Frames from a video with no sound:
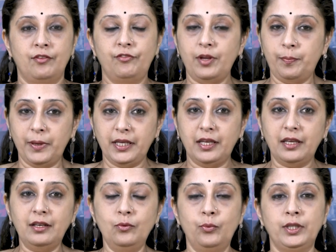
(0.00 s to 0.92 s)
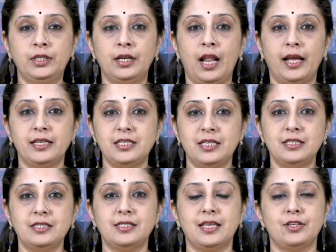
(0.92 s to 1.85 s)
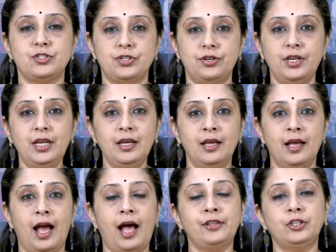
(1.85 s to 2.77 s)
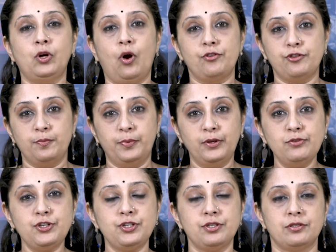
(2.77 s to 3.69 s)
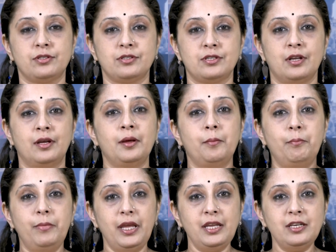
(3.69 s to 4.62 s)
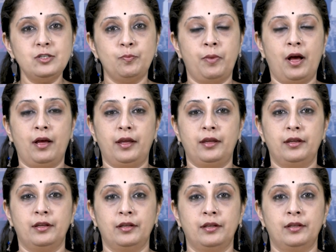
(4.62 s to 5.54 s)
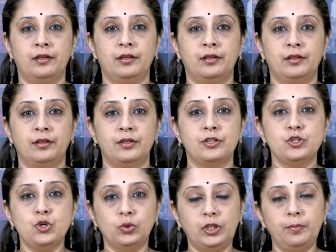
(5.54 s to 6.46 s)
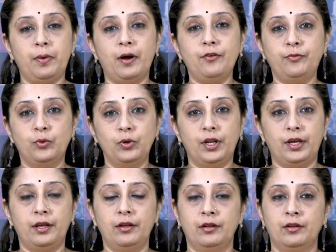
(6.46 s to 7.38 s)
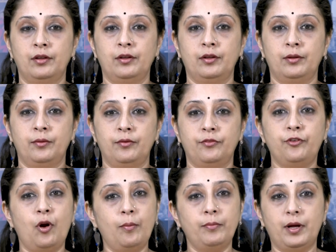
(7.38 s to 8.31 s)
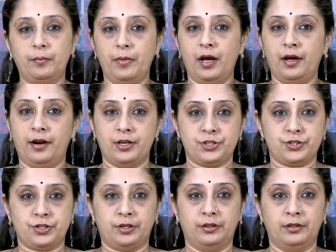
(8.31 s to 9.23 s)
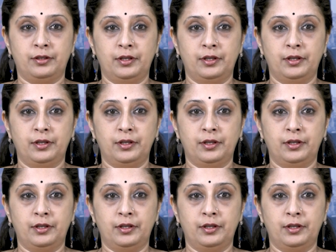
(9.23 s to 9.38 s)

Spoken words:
We begin with the 19th century and the contribution made by Jyotiba Phule from Maharashtra.